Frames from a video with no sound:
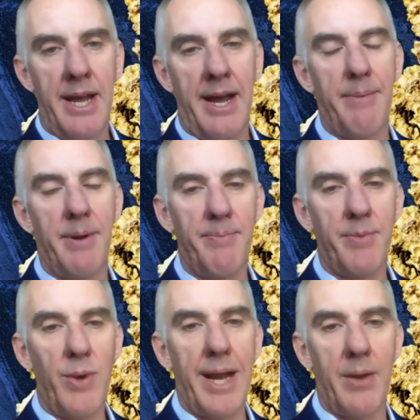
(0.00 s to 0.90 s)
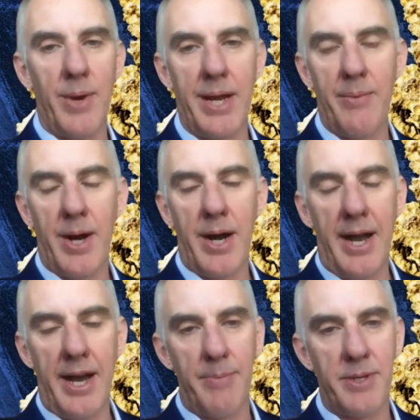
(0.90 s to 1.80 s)
But really, we're
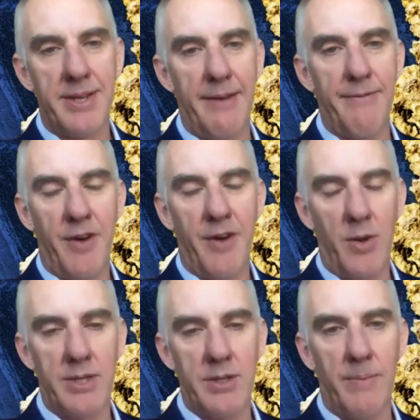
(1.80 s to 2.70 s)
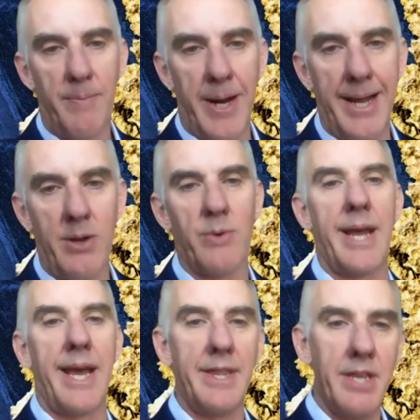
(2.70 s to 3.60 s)
100% focused on
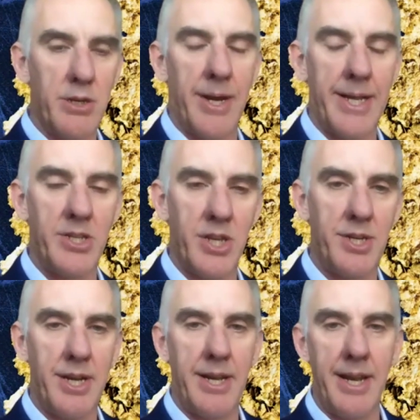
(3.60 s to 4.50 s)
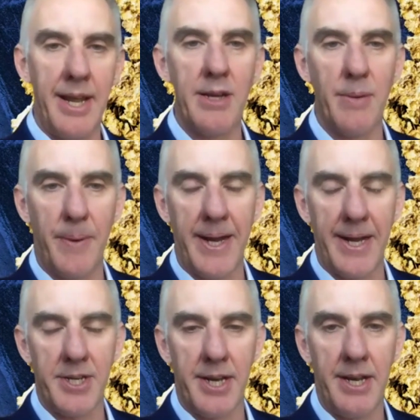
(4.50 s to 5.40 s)
Bralorne and this transition into
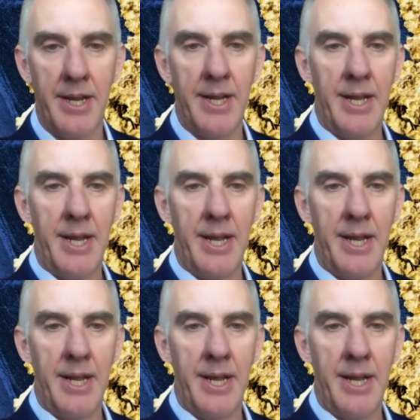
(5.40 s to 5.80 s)
production.